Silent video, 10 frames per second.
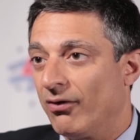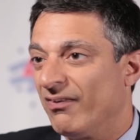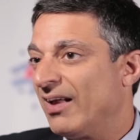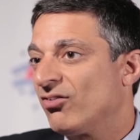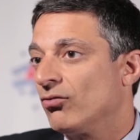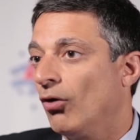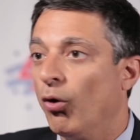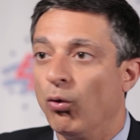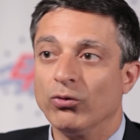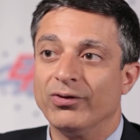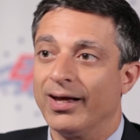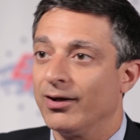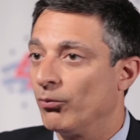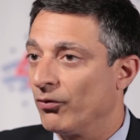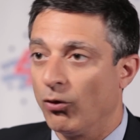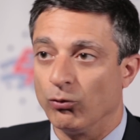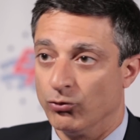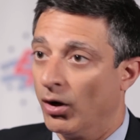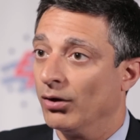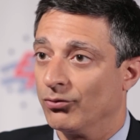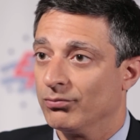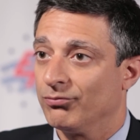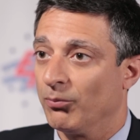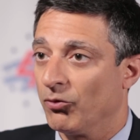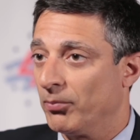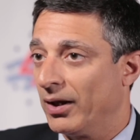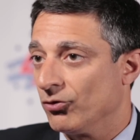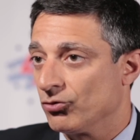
and that's old data with old drugs from the Spanish